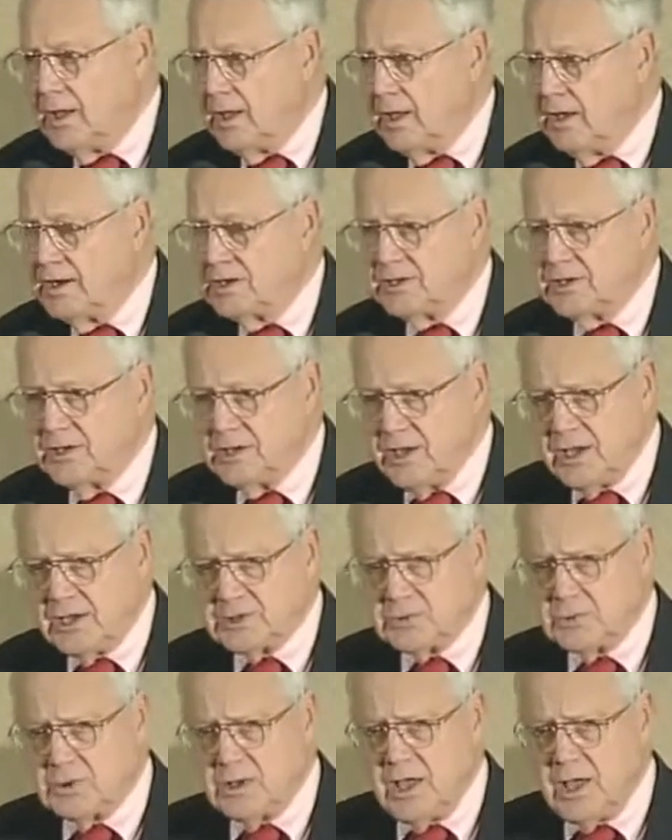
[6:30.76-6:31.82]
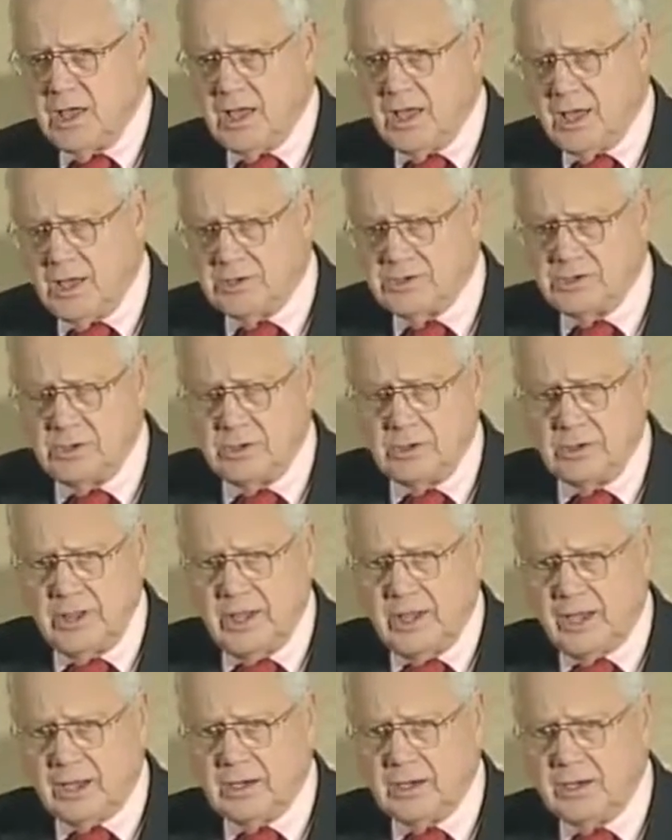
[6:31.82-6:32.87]
And he said, "Yes." Well, how did you know
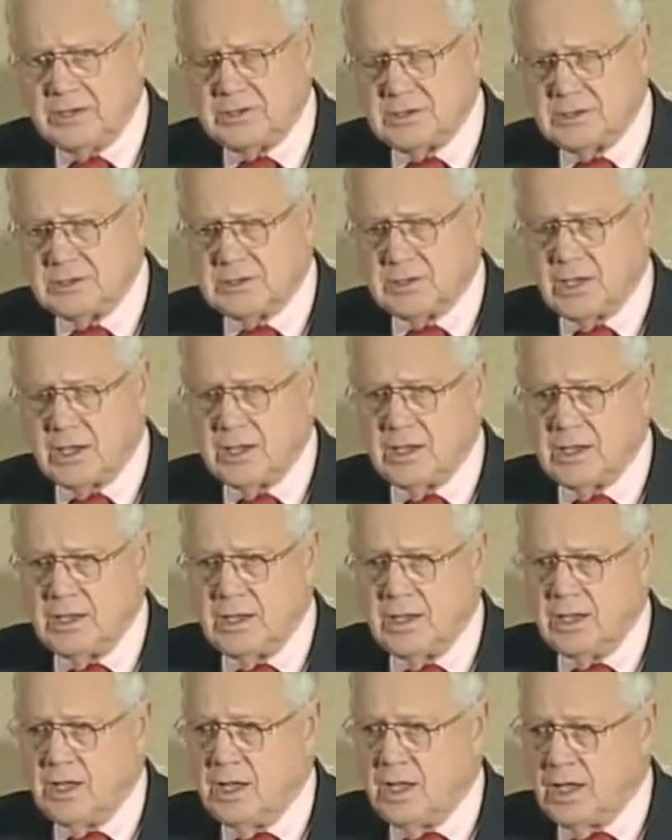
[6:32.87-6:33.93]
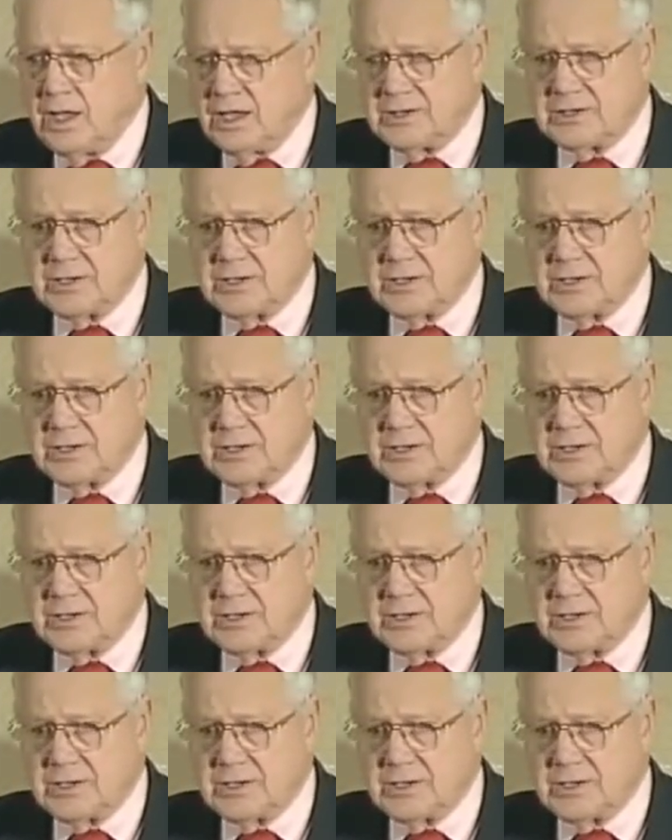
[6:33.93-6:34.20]
that? And he says, uh, "I